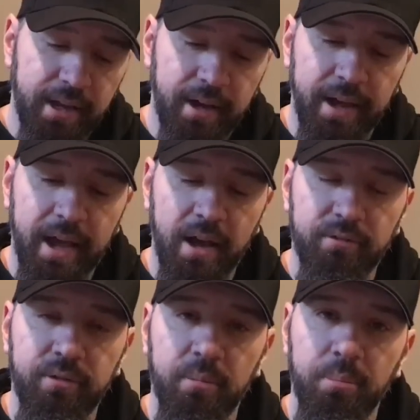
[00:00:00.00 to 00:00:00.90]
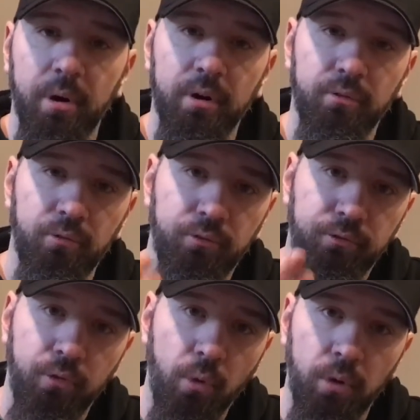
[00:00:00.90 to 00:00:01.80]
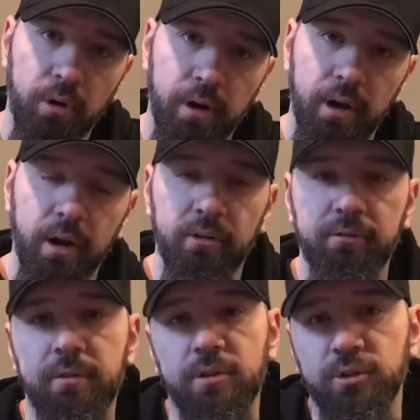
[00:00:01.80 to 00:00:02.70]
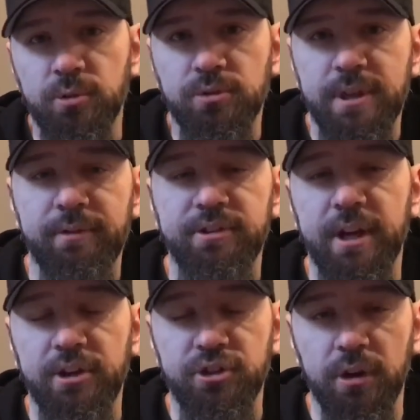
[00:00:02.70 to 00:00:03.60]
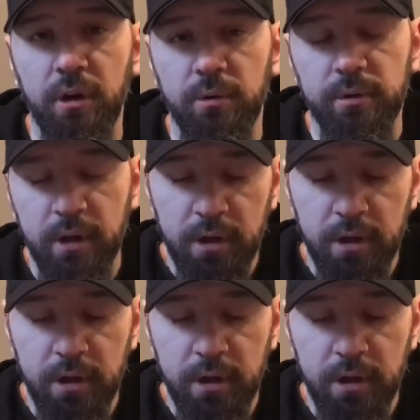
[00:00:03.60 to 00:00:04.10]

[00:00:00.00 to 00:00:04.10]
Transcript: I have part four of tools every tech should own.